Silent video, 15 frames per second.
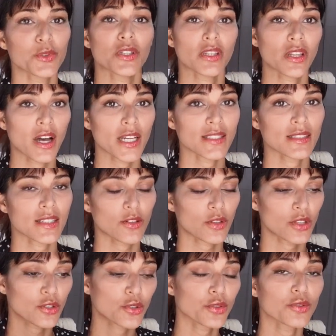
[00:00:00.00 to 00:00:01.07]
or the lies or
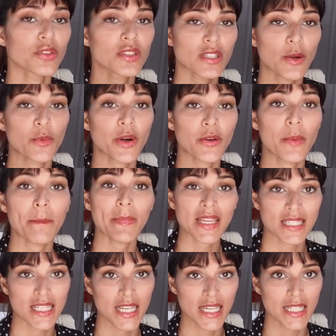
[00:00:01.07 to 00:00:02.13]
the truths that were
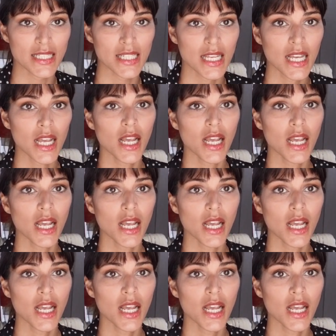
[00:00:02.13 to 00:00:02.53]
omitted,